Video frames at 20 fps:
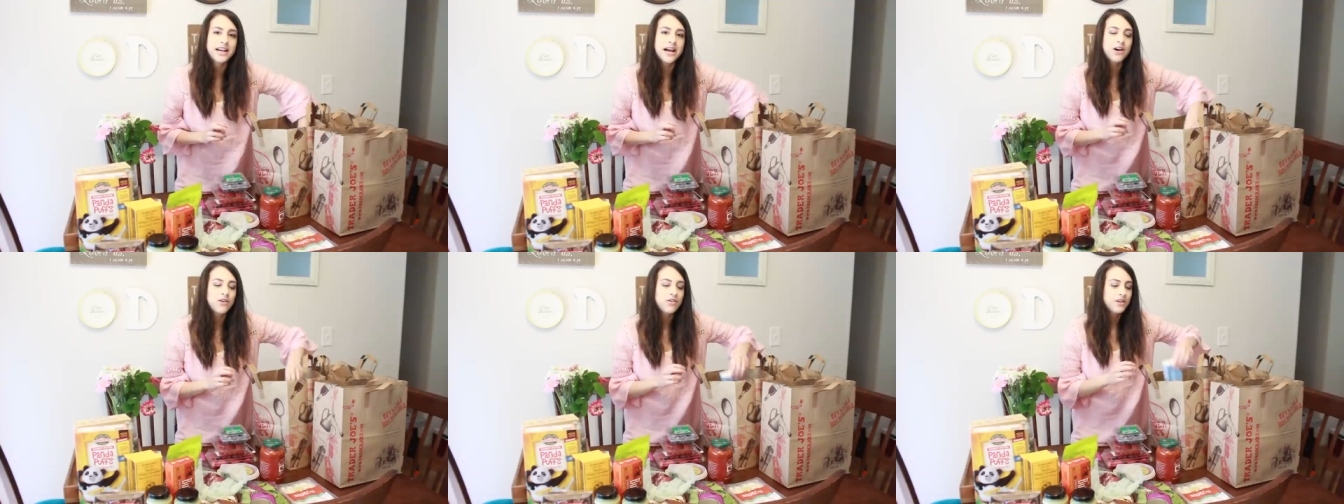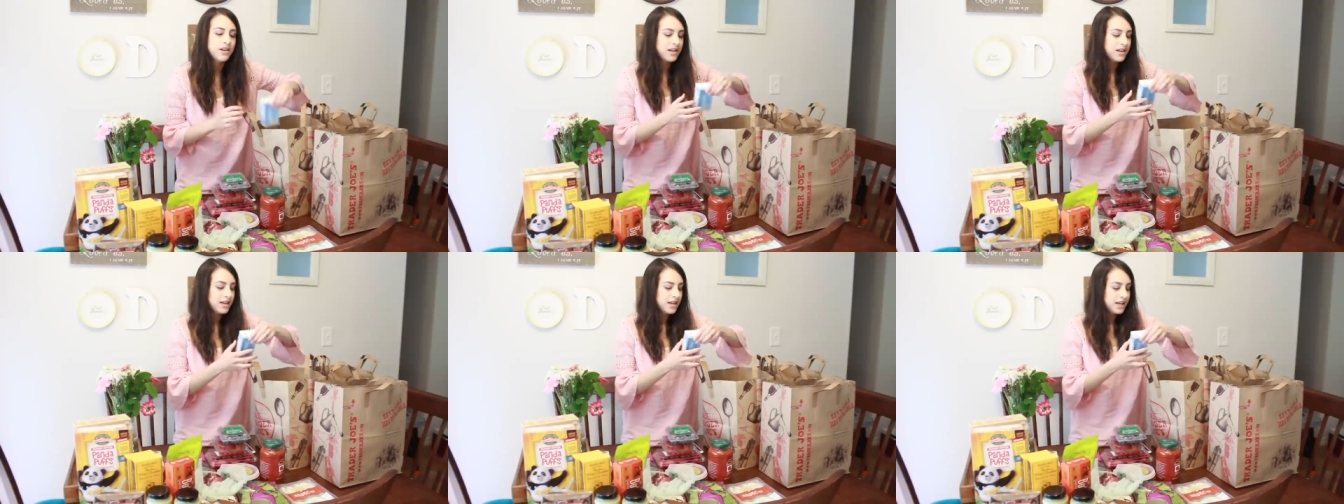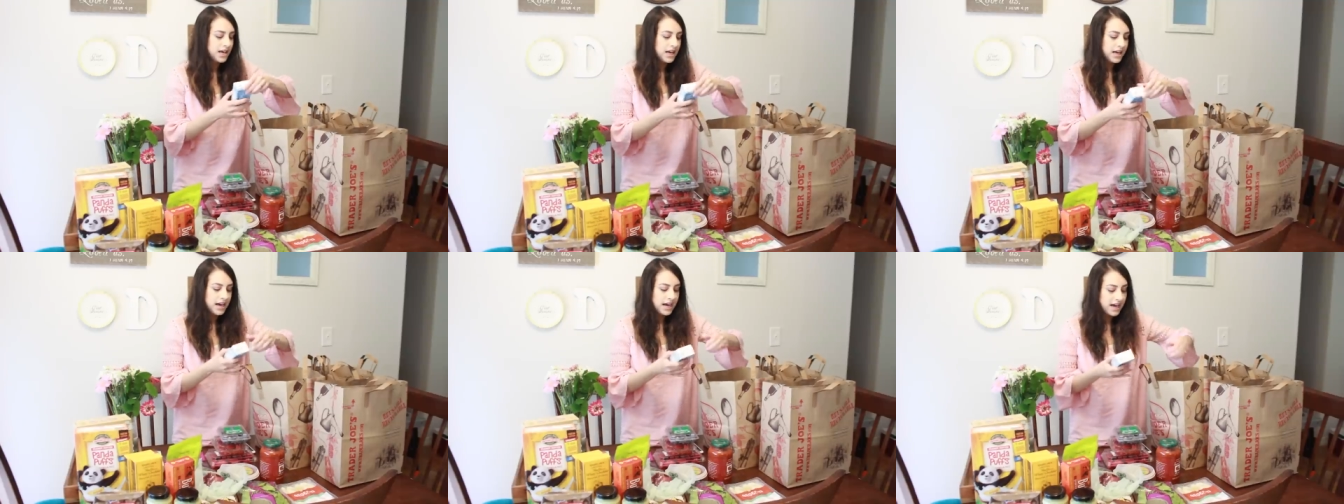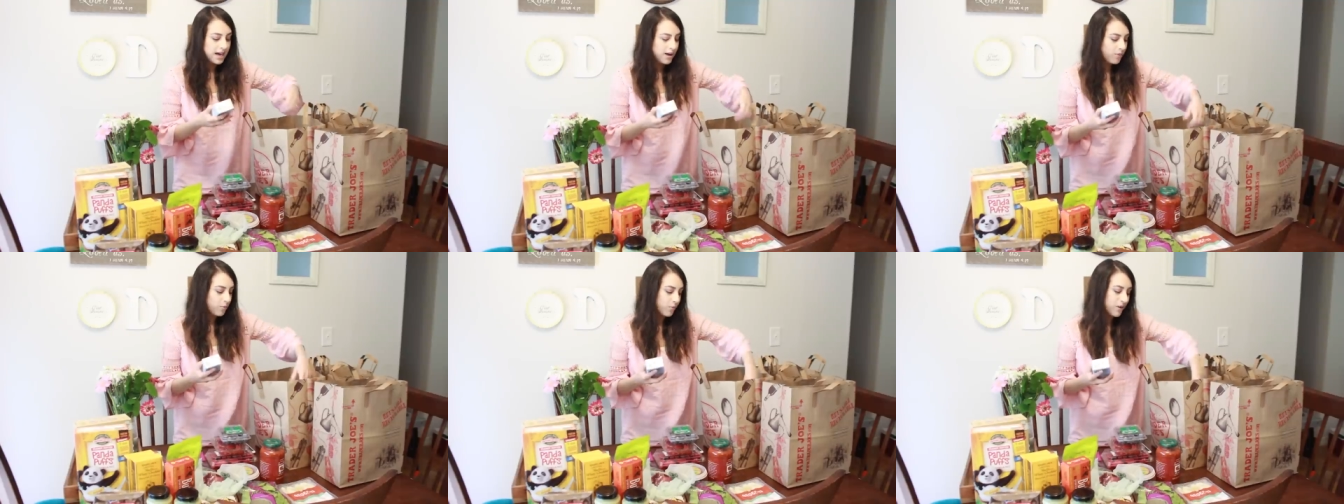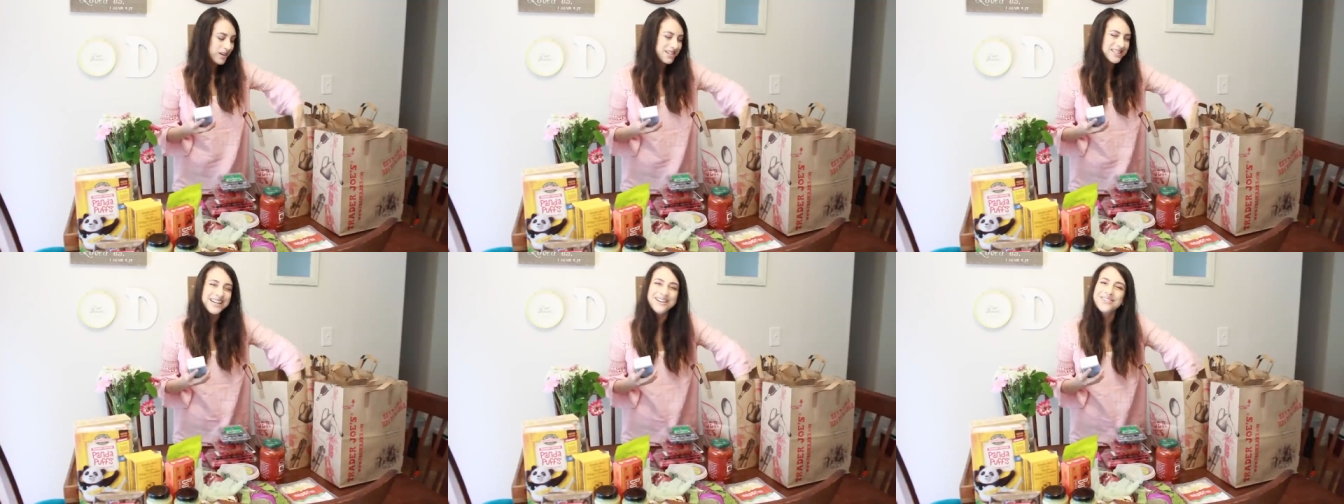now
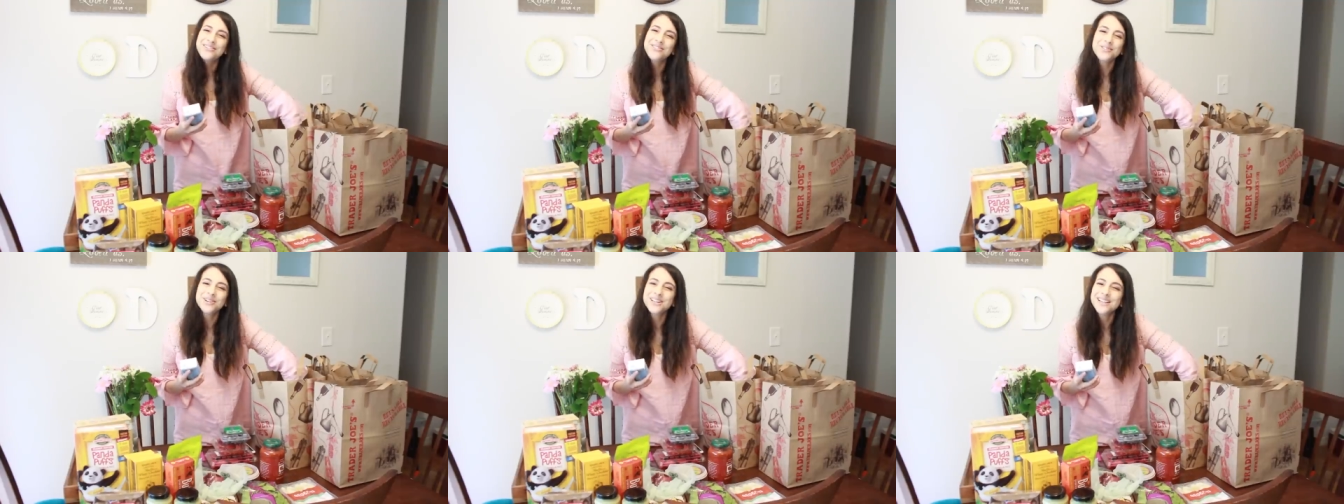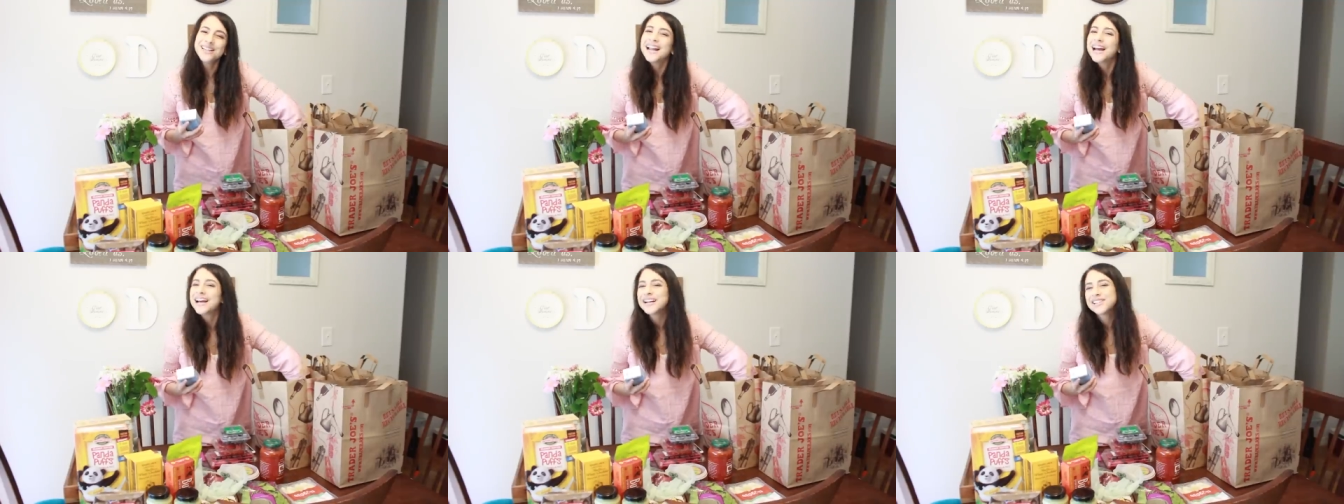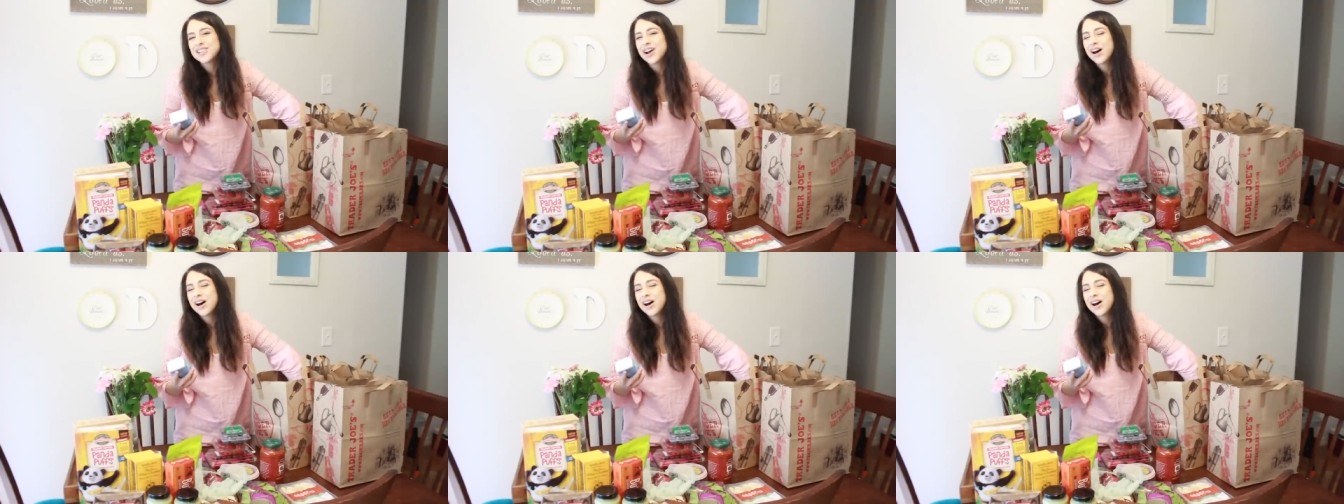because uh, I don't really like